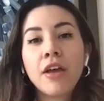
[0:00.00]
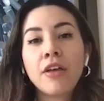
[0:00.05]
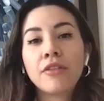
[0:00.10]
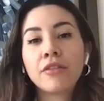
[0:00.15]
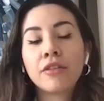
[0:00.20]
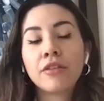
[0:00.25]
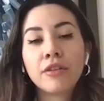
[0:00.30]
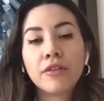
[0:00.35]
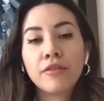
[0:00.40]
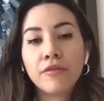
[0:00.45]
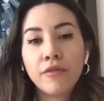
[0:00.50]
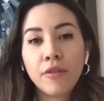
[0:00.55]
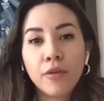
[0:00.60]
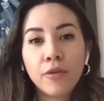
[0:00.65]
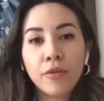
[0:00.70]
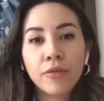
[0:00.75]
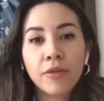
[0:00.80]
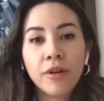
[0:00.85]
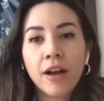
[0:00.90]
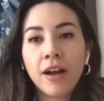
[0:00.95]
they're going to
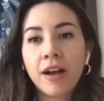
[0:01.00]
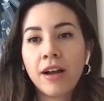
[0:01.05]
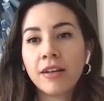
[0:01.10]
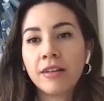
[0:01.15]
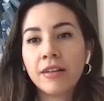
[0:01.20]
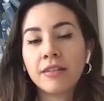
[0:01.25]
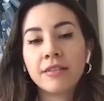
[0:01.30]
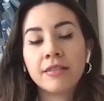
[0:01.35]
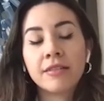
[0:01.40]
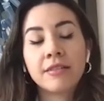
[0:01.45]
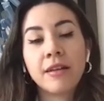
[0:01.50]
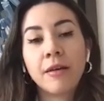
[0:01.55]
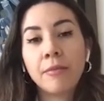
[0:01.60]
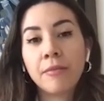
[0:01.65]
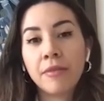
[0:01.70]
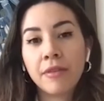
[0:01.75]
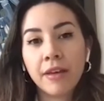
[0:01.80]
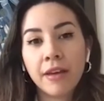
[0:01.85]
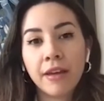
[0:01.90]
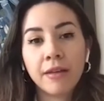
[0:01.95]
vote on
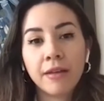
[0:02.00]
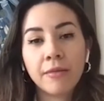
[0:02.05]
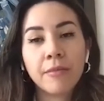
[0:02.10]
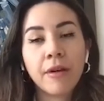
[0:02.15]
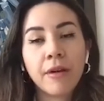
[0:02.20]
something,